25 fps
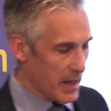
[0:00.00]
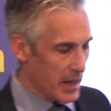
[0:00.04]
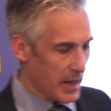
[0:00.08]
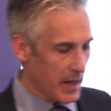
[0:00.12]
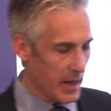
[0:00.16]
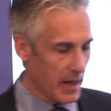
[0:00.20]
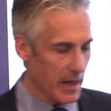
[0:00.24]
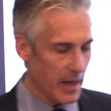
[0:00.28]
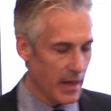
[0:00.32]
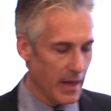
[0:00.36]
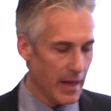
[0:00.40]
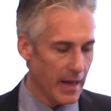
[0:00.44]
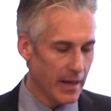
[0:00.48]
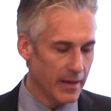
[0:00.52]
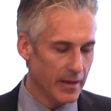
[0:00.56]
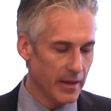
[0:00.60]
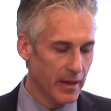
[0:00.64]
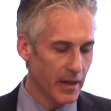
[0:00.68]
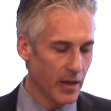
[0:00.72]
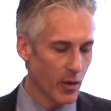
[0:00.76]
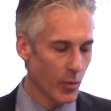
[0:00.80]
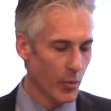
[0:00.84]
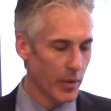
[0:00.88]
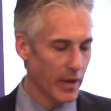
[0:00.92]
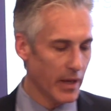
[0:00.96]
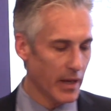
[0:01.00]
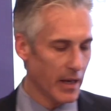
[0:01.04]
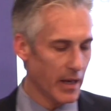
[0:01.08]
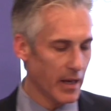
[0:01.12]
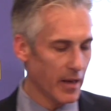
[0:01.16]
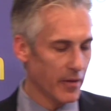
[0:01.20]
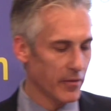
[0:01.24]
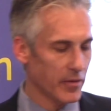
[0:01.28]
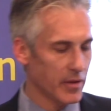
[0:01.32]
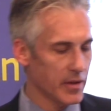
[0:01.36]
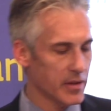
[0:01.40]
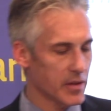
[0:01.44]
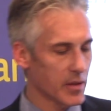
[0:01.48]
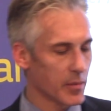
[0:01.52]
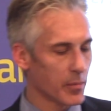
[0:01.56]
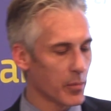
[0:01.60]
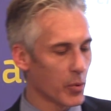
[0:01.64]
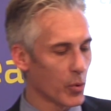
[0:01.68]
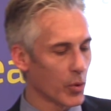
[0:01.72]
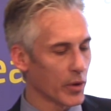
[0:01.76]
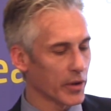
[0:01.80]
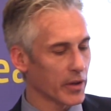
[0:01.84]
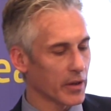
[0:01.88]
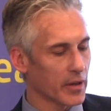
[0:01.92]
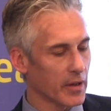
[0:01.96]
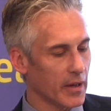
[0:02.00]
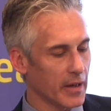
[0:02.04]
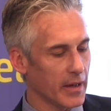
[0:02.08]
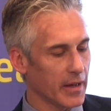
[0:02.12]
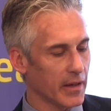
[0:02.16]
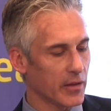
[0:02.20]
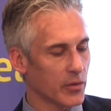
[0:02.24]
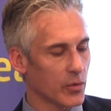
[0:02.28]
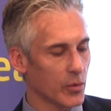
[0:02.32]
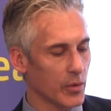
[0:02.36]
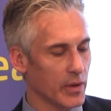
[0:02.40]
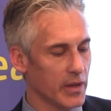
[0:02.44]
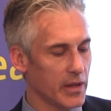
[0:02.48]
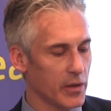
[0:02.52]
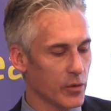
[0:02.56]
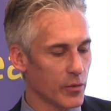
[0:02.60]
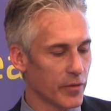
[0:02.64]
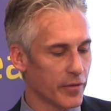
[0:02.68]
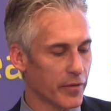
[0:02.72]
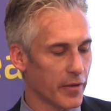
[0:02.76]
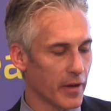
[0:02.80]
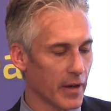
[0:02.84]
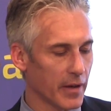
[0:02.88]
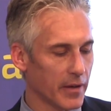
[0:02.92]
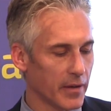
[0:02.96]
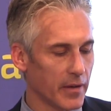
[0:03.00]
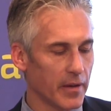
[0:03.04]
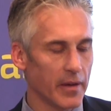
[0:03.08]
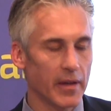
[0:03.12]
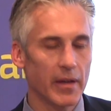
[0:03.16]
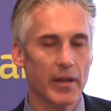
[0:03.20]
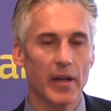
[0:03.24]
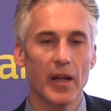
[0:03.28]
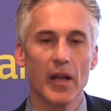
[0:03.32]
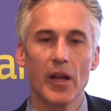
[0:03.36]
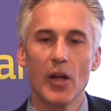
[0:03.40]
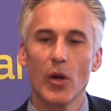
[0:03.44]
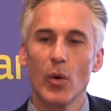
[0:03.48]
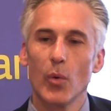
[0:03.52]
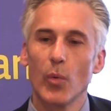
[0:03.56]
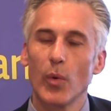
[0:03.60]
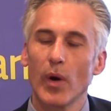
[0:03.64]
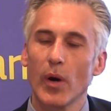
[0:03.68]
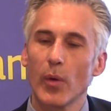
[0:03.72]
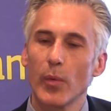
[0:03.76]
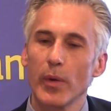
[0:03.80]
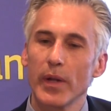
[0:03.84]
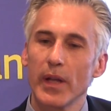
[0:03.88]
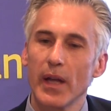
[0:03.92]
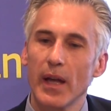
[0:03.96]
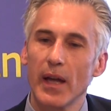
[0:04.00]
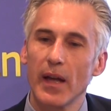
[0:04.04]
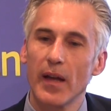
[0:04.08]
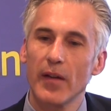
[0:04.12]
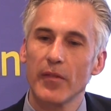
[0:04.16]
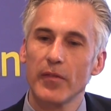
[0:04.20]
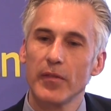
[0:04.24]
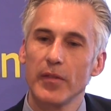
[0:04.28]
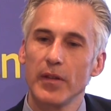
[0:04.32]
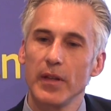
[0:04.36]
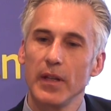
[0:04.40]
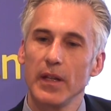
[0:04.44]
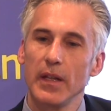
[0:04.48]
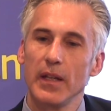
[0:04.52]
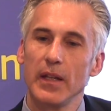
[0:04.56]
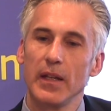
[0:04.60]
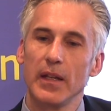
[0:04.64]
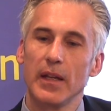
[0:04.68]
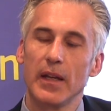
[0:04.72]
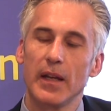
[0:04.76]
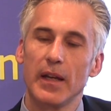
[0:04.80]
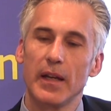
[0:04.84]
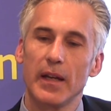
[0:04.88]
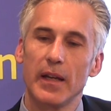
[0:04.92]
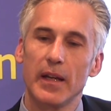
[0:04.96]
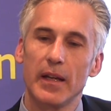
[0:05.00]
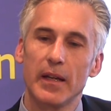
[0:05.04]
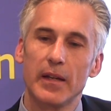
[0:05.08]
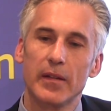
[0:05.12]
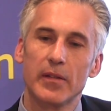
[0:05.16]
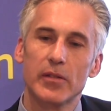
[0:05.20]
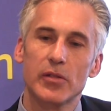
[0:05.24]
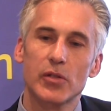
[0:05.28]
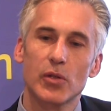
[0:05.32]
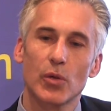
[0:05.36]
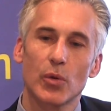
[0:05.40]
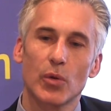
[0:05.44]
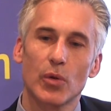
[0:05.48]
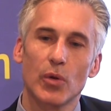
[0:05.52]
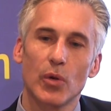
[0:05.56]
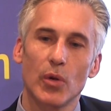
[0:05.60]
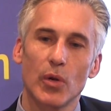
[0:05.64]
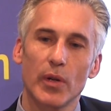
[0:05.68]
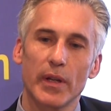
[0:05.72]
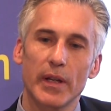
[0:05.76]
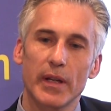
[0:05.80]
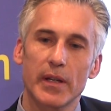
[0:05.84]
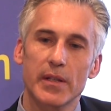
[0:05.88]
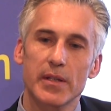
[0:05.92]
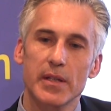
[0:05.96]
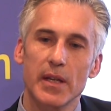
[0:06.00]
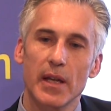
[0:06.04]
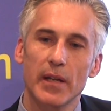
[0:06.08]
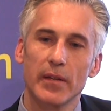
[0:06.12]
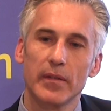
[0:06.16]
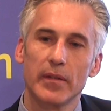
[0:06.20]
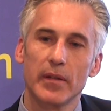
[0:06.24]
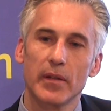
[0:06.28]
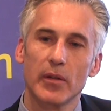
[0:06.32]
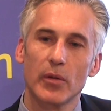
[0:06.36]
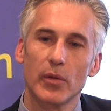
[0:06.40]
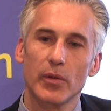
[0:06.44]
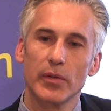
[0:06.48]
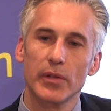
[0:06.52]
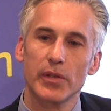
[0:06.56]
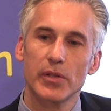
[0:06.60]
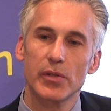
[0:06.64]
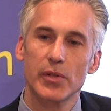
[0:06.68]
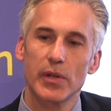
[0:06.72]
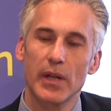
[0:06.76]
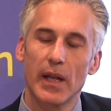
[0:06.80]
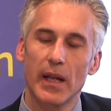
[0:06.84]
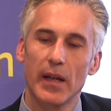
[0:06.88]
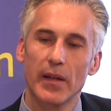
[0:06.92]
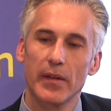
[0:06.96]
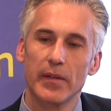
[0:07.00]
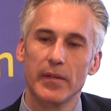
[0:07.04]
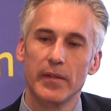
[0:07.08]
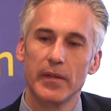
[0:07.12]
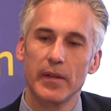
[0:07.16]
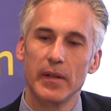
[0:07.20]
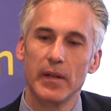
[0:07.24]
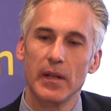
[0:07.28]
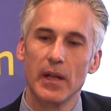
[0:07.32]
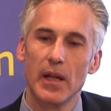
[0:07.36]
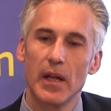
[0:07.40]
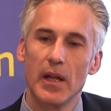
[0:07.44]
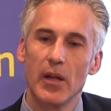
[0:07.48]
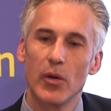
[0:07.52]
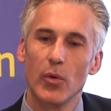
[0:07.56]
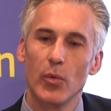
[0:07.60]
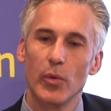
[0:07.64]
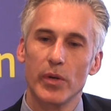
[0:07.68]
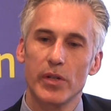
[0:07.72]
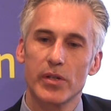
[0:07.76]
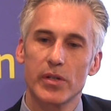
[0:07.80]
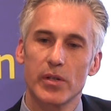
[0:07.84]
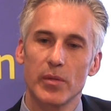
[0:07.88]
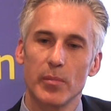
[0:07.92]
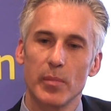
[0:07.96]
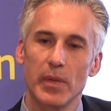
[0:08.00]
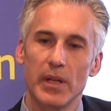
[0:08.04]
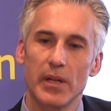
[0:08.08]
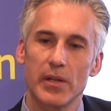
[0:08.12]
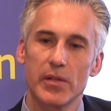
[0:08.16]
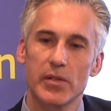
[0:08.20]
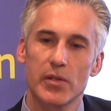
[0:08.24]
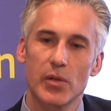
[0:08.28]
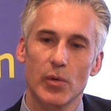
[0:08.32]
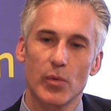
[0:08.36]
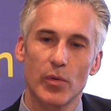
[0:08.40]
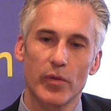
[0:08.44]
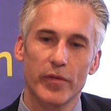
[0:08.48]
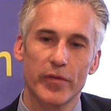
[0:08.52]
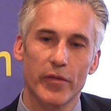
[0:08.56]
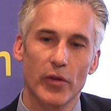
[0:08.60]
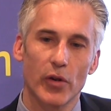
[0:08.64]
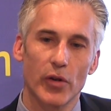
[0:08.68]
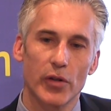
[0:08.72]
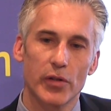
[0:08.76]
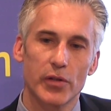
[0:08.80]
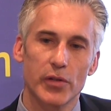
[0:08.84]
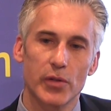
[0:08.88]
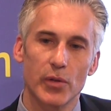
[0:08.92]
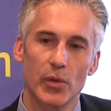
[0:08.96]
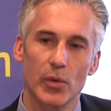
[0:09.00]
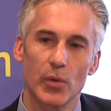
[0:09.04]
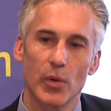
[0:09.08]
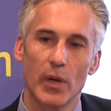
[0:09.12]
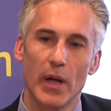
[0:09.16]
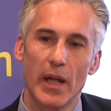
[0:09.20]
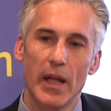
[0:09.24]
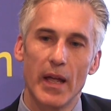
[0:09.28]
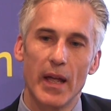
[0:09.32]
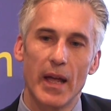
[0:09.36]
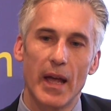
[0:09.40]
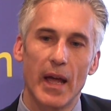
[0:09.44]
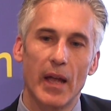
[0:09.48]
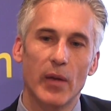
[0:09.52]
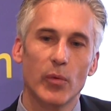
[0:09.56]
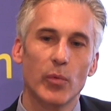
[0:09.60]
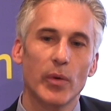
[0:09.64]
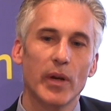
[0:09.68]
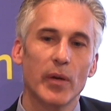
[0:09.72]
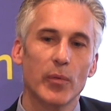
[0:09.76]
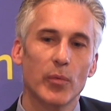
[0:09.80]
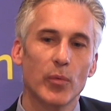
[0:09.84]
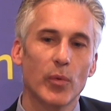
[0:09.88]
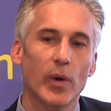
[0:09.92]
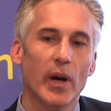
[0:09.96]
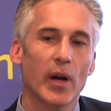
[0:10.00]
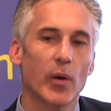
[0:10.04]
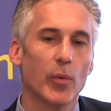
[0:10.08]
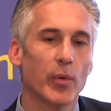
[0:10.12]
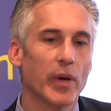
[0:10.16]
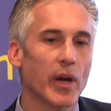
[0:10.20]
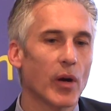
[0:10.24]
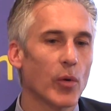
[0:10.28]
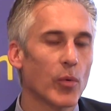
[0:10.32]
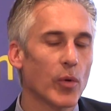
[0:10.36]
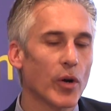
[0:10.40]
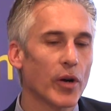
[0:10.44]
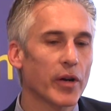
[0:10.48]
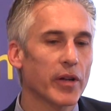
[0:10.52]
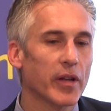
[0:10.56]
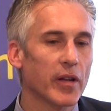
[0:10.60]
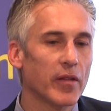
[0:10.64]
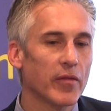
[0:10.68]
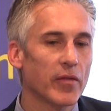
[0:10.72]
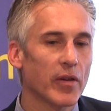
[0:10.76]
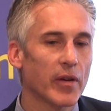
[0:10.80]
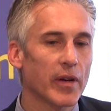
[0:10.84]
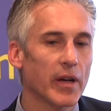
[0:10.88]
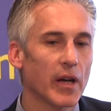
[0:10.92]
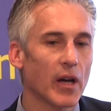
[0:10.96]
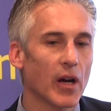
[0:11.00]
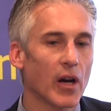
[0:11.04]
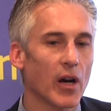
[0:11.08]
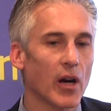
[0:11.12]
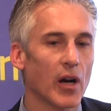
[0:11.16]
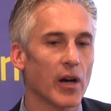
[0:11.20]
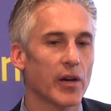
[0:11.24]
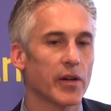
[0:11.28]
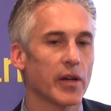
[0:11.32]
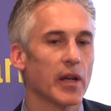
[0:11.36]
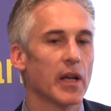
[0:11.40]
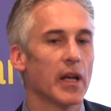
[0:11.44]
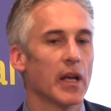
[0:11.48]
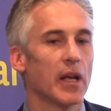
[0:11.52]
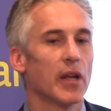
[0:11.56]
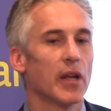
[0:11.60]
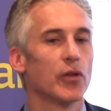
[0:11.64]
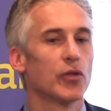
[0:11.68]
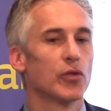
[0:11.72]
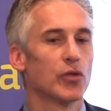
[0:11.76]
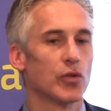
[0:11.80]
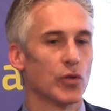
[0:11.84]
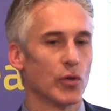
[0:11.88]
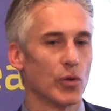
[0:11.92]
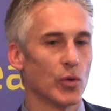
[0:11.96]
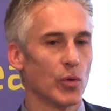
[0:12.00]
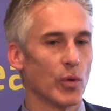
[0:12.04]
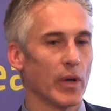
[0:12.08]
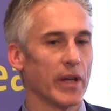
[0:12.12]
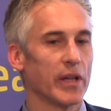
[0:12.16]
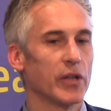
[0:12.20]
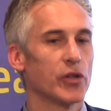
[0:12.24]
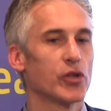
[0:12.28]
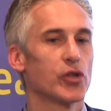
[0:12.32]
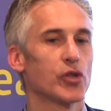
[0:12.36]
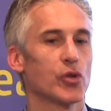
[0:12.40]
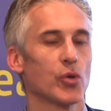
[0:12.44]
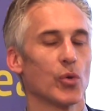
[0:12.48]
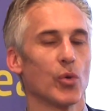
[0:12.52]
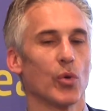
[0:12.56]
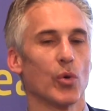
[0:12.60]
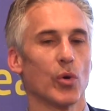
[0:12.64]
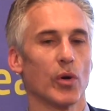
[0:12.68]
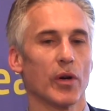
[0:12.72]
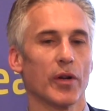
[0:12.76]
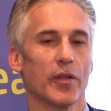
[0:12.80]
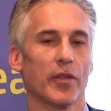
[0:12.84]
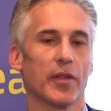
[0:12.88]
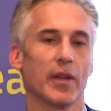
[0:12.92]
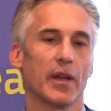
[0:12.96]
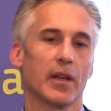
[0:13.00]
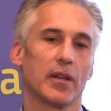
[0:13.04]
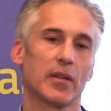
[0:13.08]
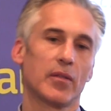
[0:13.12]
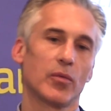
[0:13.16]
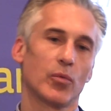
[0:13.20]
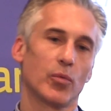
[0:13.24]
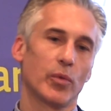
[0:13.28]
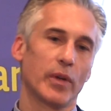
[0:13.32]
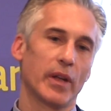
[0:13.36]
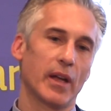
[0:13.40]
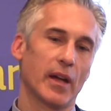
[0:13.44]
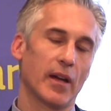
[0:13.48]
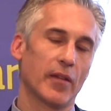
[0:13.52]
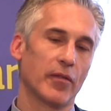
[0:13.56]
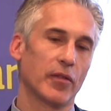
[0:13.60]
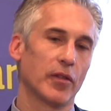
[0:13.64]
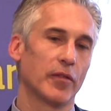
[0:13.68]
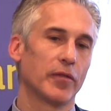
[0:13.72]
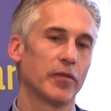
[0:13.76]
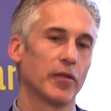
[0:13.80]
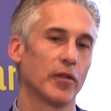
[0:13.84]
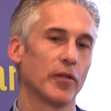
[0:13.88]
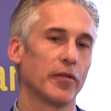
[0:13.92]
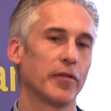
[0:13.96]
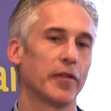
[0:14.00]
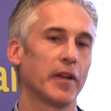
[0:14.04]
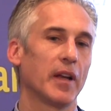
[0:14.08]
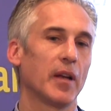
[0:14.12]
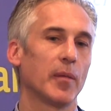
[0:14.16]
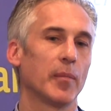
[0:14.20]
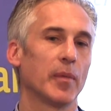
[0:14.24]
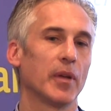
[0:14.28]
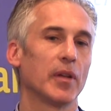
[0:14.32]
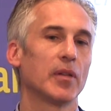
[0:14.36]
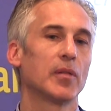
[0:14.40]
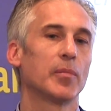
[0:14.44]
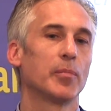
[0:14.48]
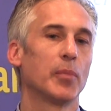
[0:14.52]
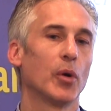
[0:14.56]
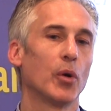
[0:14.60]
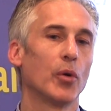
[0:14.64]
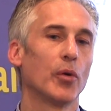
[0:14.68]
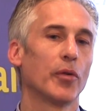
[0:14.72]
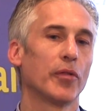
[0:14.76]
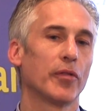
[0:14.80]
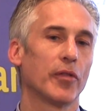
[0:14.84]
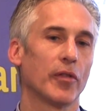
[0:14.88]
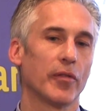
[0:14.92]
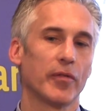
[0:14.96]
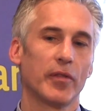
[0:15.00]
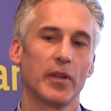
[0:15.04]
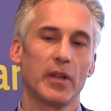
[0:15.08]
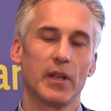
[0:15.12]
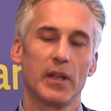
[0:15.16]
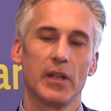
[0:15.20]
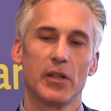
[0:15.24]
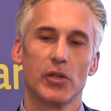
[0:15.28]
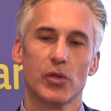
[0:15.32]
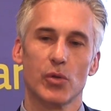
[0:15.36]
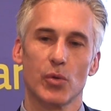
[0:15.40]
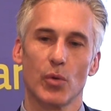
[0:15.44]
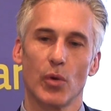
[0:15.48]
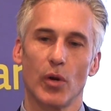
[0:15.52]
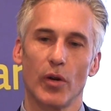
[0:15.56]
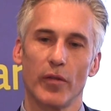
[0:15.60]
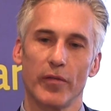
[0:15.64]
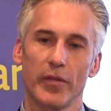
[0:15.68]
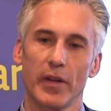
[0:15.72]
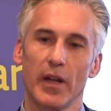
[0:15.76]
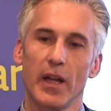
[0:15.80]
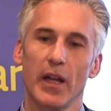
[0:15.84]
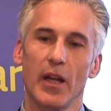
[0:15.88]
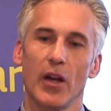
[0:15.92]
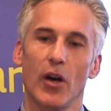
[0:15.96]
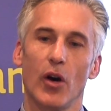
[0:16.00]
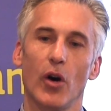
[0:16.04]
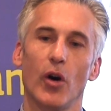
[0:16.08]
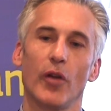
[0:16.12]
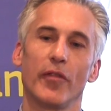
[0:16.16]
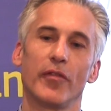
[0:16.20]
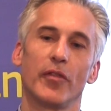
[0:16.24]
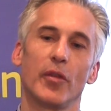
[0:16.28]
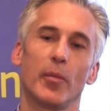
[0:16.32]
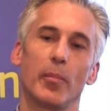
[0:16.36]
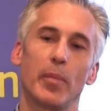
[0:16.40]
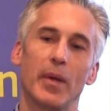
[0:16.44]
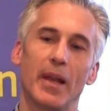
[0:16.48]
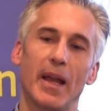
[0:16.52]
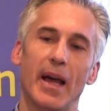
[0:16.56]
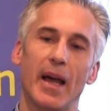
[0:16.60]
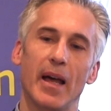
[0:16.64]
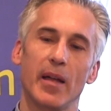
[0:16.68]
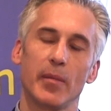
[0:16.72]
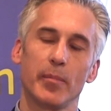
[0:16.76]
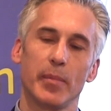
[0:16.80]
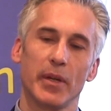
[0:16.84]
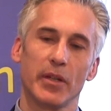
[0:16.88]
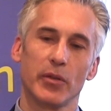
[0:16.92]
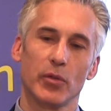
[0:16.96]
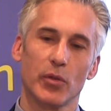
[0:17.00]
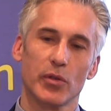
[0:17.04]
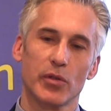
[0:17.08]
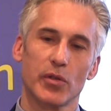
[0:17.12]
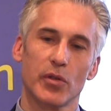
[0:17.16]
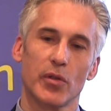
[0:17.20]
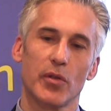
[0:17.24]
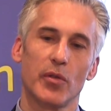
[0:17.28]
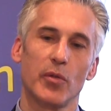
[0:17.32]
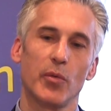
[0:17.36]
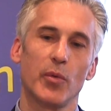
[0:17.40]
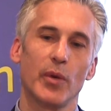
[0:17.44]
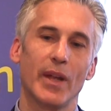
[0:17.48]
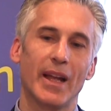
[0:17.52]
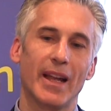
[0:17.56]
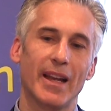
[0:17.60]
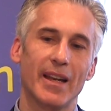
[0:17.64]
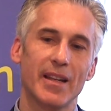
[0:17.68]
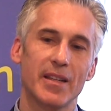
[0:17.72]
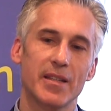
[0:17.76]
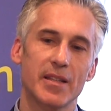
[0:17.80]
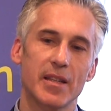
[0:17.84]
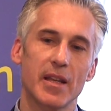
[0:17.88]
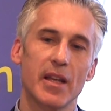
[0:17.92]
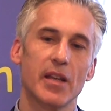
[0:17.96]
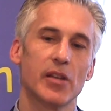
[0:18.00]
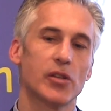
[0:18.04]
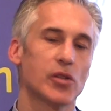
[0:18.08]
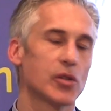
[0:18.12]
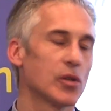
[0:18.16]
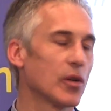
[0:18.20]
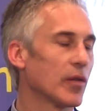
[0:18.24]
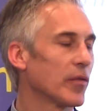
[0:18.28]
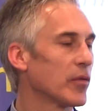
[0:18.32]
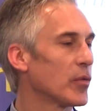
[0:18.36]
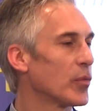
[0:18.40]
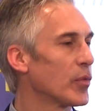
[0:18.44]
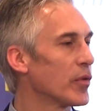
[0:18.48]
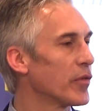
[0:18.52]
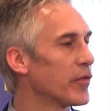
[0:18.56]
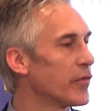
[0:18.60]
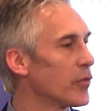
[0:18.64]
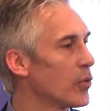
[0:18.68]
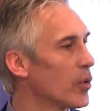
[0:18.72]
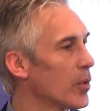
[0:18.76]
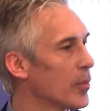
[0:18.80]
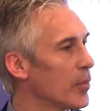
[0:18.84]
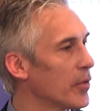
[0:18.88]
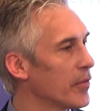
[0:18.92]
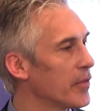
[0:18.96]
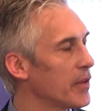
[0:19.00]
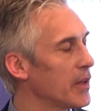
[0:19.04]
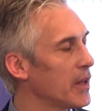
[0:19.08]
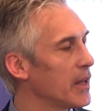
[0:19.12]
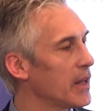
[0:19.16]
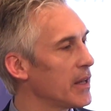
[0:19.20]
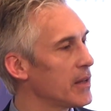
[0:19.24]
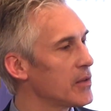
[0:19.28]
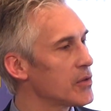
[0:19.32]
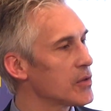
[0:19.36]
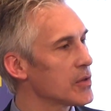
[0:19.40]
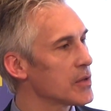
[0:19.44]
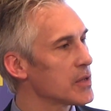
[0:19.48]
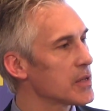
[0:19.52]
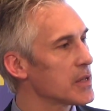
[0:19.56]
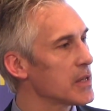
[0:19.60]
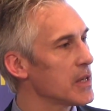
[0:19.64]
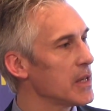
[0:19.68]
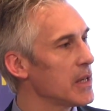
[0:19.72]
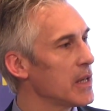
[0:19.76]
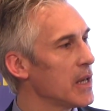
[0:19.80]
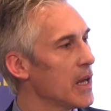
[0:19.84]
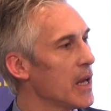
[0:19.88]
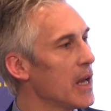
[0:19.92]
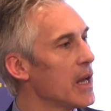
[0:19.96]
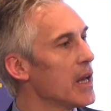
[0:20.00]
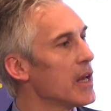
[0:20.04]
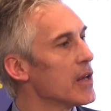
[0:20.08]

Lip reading: And here we have this important link to EU funding, where we have the so-called ex-ante conditionality, which the Minister referred to, and where we are working very hard to ensure that we have the fulfillment both of the issue of the plan, but also the realization of the reform of the agency,